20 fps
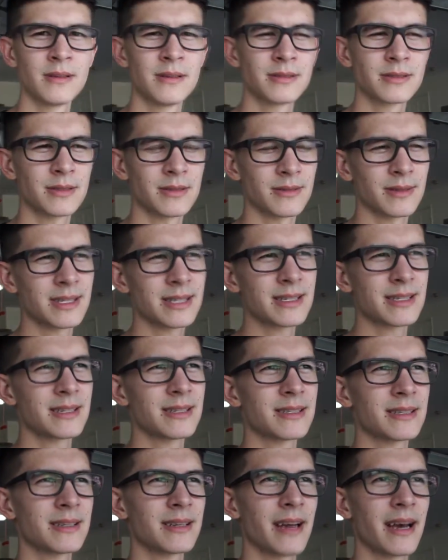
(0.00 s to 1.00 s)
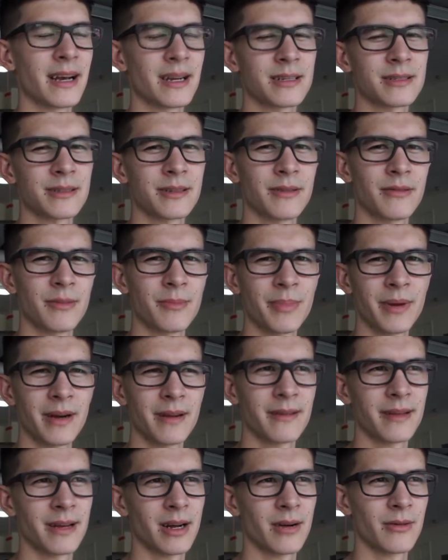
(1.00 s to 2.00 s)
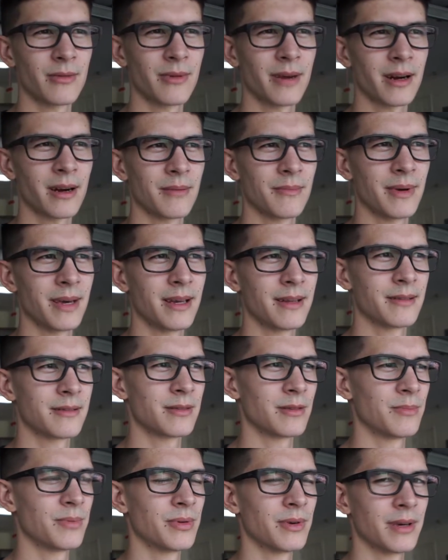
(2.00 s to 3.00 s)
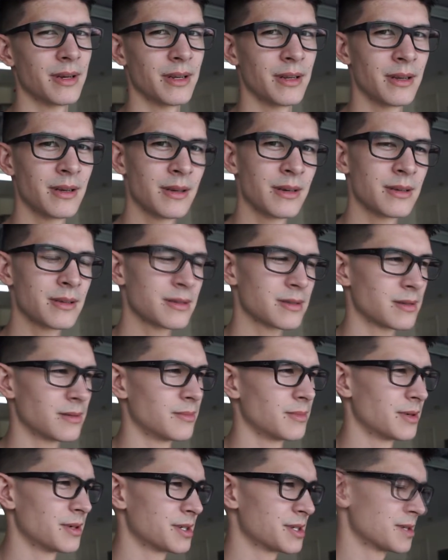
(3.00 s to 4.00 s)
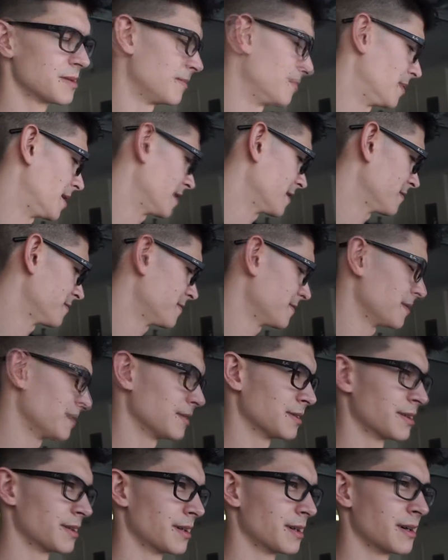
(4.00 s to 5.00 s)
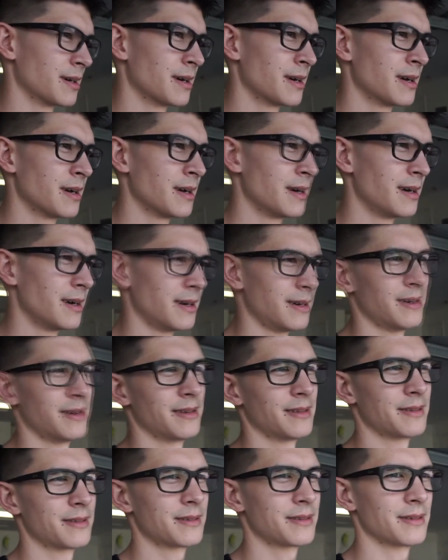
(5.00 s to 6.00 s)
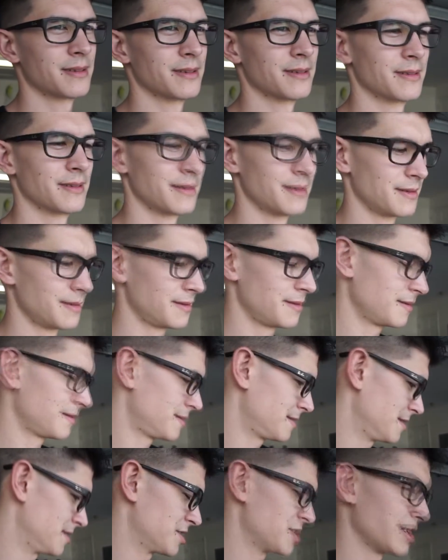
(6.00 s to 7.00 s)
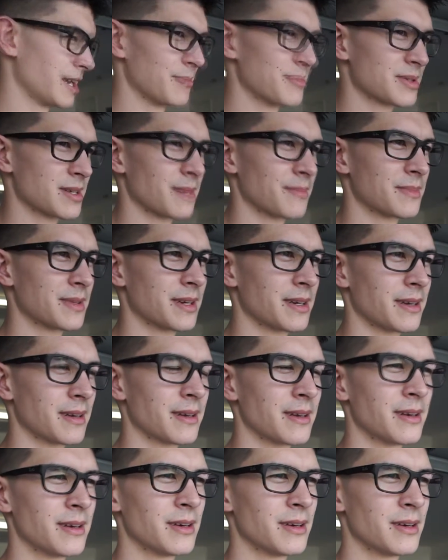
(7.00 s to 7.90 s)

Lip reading: So this isn't actually a repair that I would recommend, to put so much body filler to shape something.